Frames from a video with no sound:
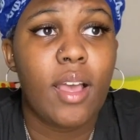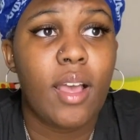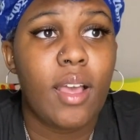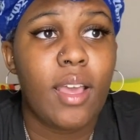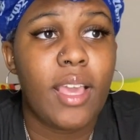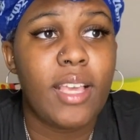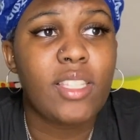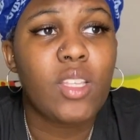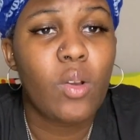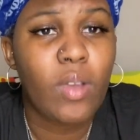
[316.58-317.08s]

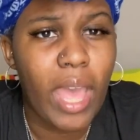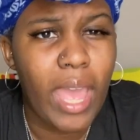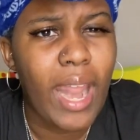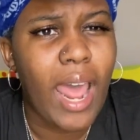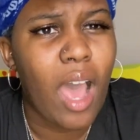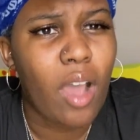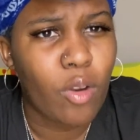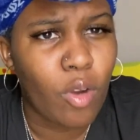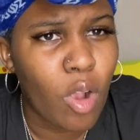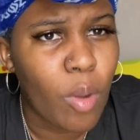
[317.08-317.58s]
it's okay to
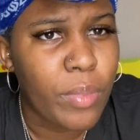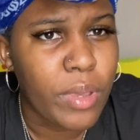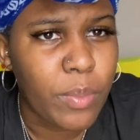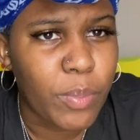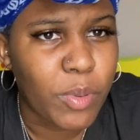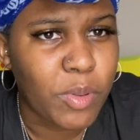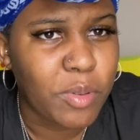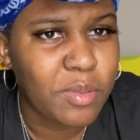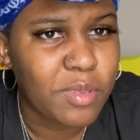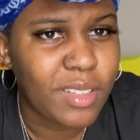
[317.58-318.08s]
outgrow
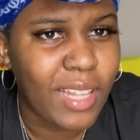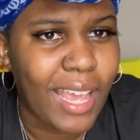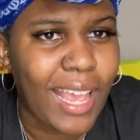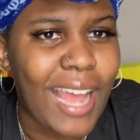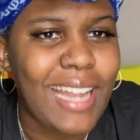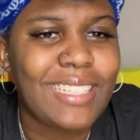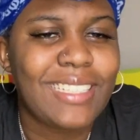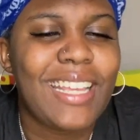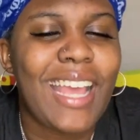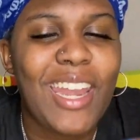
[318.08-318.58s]
people. Like, I
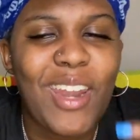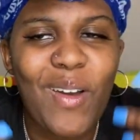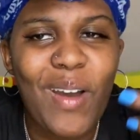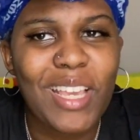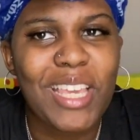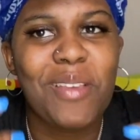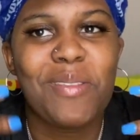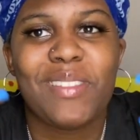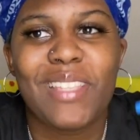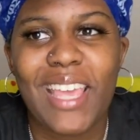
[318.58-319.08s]
just, I know I
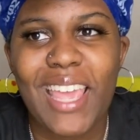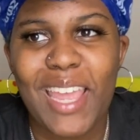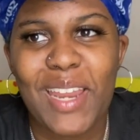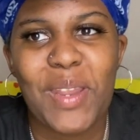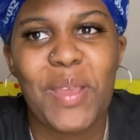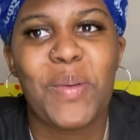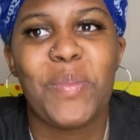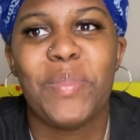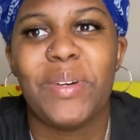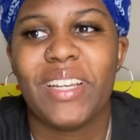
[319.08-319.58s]
keep saying
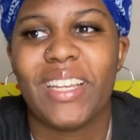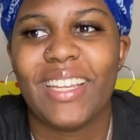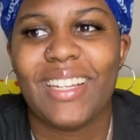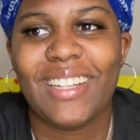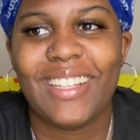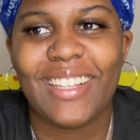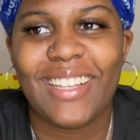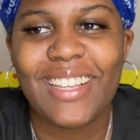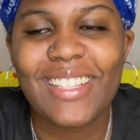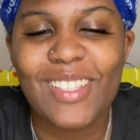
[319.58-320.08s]
it, but
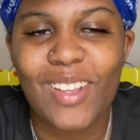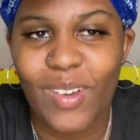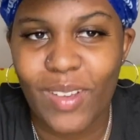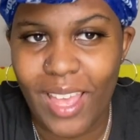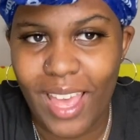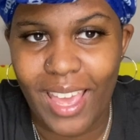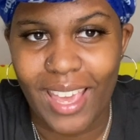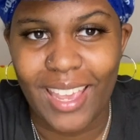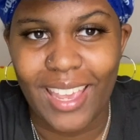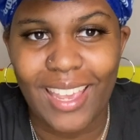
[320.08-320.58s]
it's
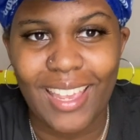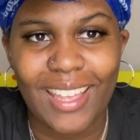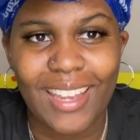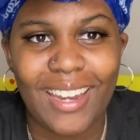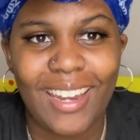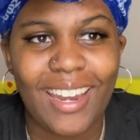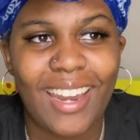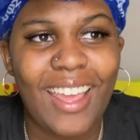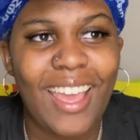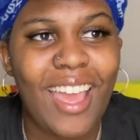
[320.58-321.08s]
okay.
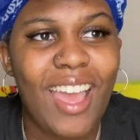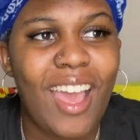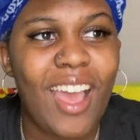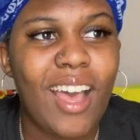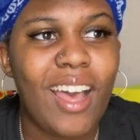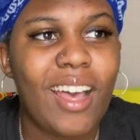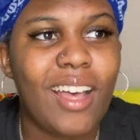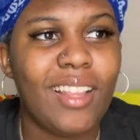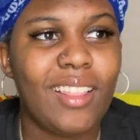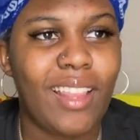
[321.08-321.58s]
And,
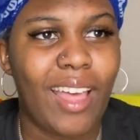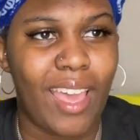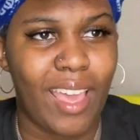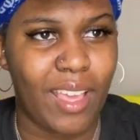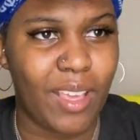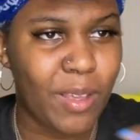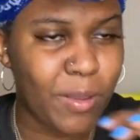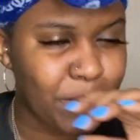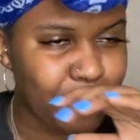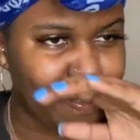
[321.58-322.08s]

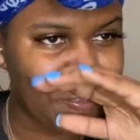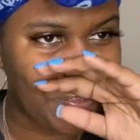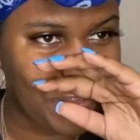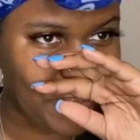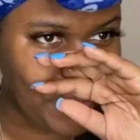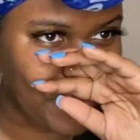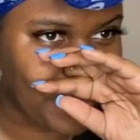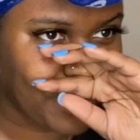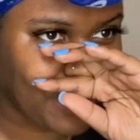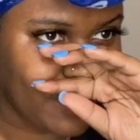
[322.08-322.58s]
like,
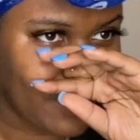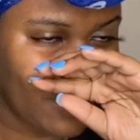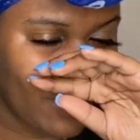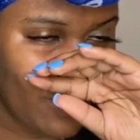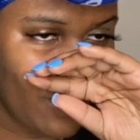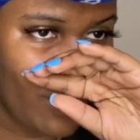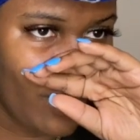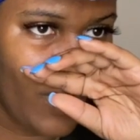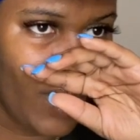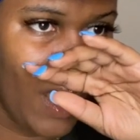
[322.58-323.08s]

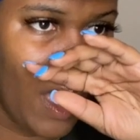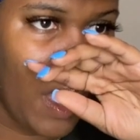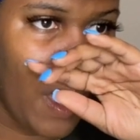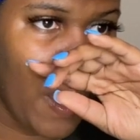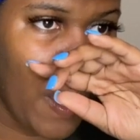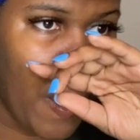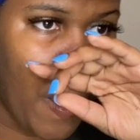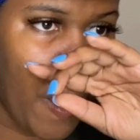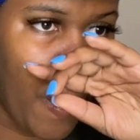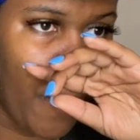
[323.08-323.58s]

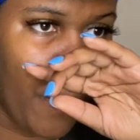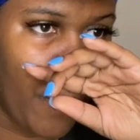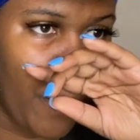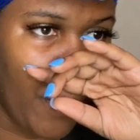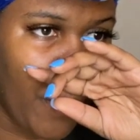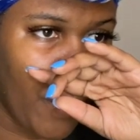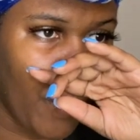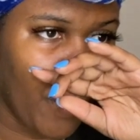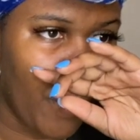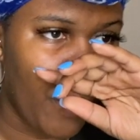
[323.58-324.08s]
when
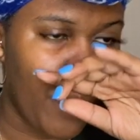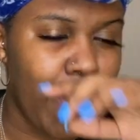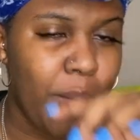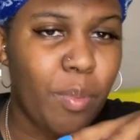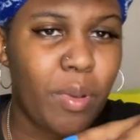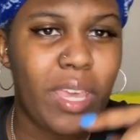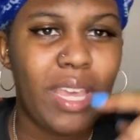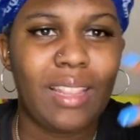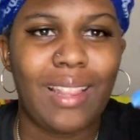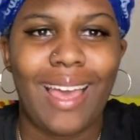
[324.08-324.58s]
people
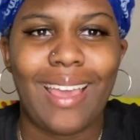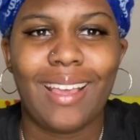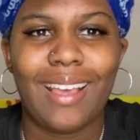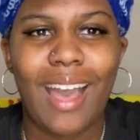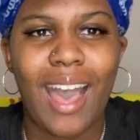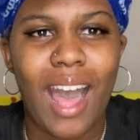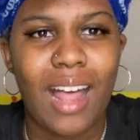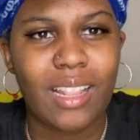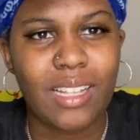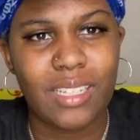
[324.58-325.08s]
hit, like,
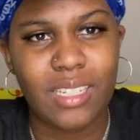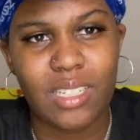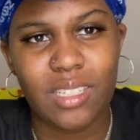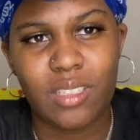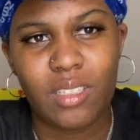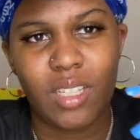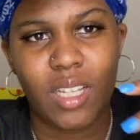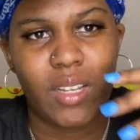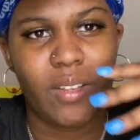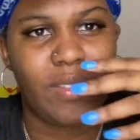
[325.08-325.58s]
college and
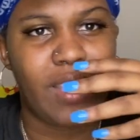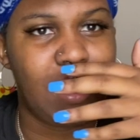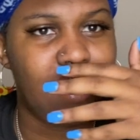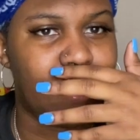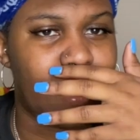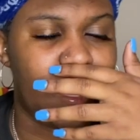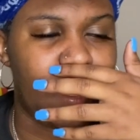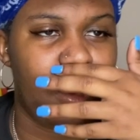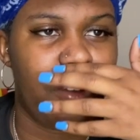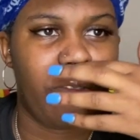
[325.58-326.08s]
stuff, they say
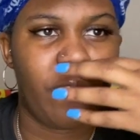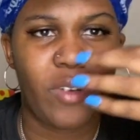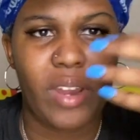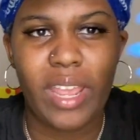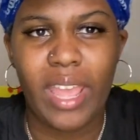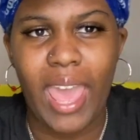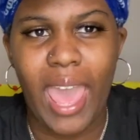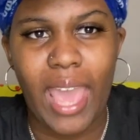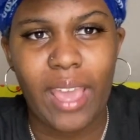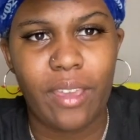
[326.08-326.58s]
your friend
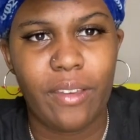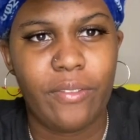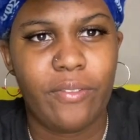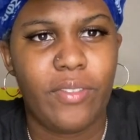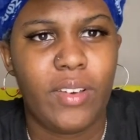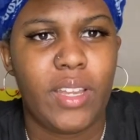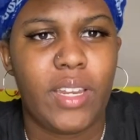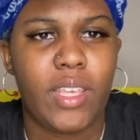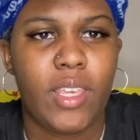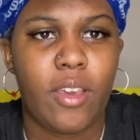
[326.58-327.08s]
acting
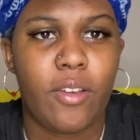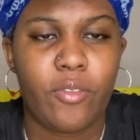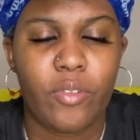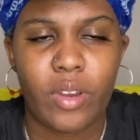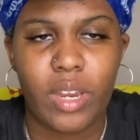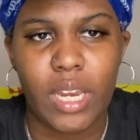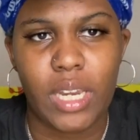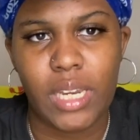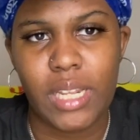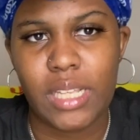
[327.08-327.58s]
funny, your
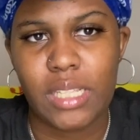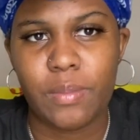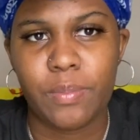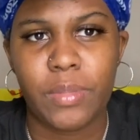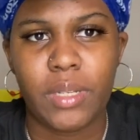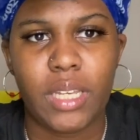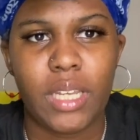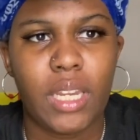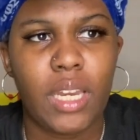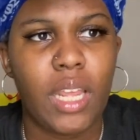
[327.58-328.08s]
friend is,
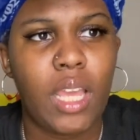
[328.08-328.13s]
but